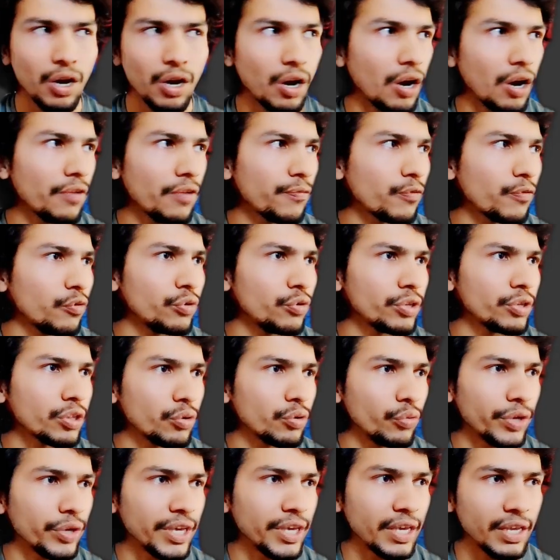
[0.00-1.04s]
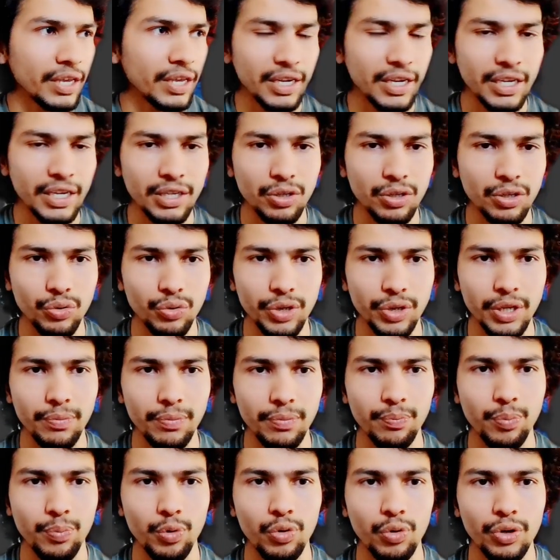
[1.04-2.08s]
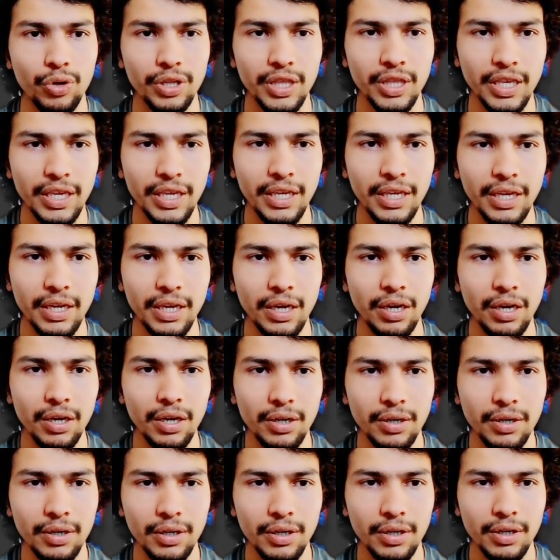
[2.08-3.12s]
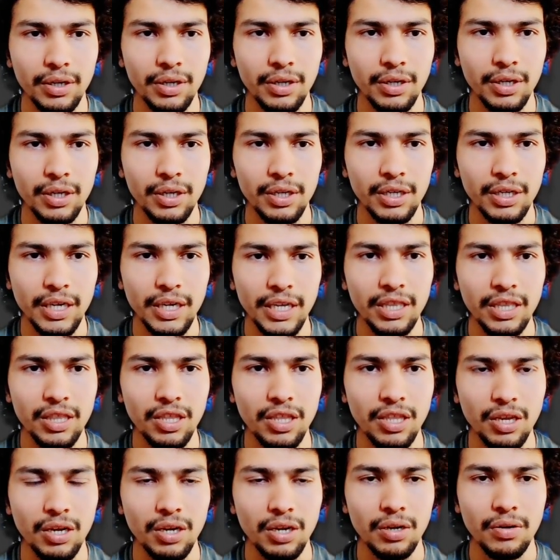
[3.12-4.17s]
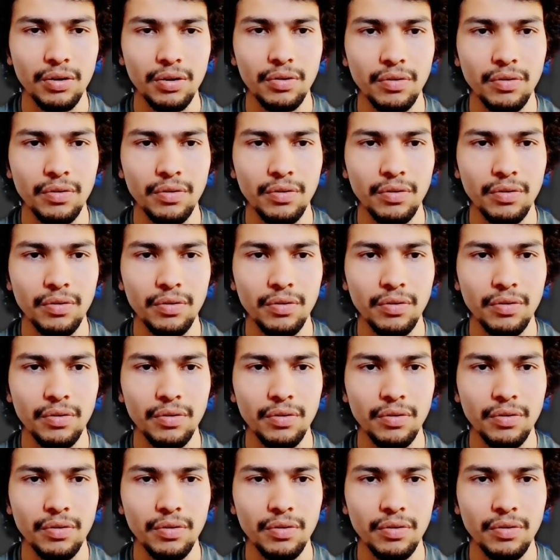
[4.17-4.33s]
Of course we need to import the TensorFlow